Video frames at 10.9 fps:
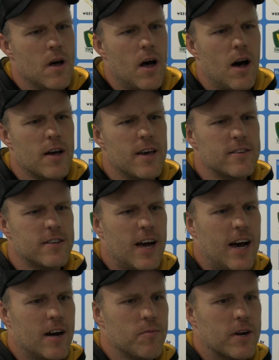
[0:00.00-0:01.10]
Yeah, it's a
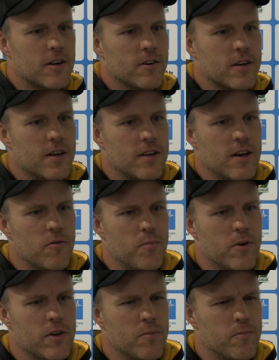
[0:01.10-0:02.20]
hard one. Like,
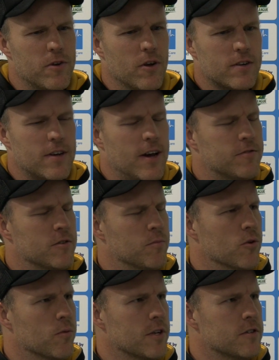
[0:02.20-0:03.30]
you'd like to have some
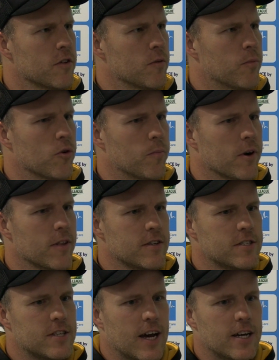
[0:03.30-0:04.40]
more wins on the board by
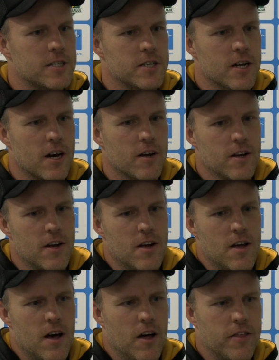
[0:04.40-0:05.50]
this stage.
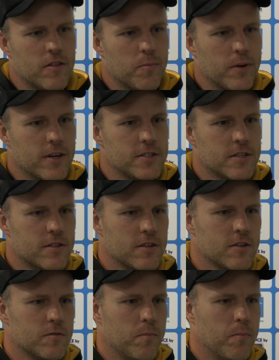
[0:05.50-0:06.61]
I think the pleasing
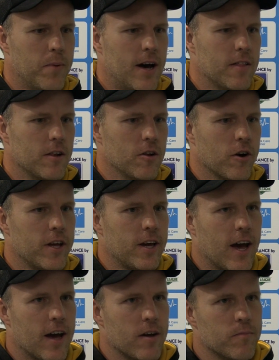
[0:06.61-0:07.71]
thing is, bar the Lonnie
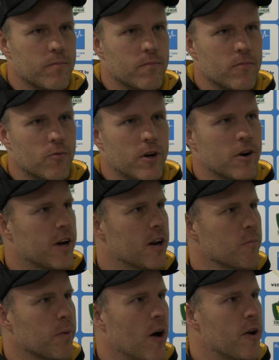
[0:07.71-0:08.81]
game, we're not
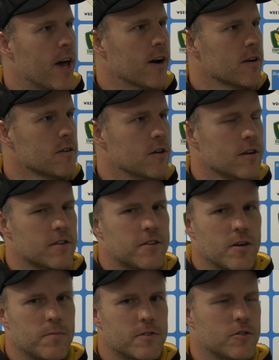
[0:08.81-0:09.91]
getting blown out. Like,
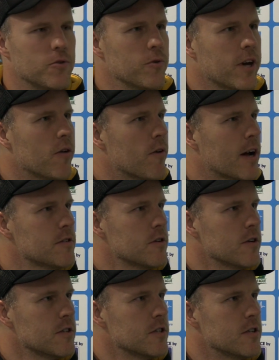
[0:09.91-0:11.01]
teams do get runs
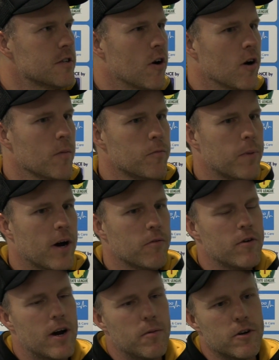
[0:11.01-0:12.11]
on us at times, but
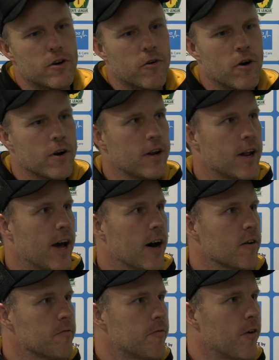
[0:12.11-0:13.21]
we're able to grind it
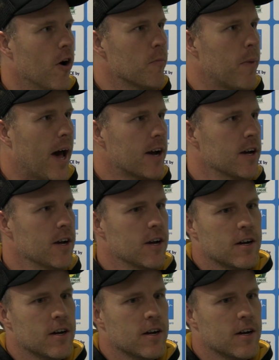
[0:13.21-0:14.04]
out and fight back.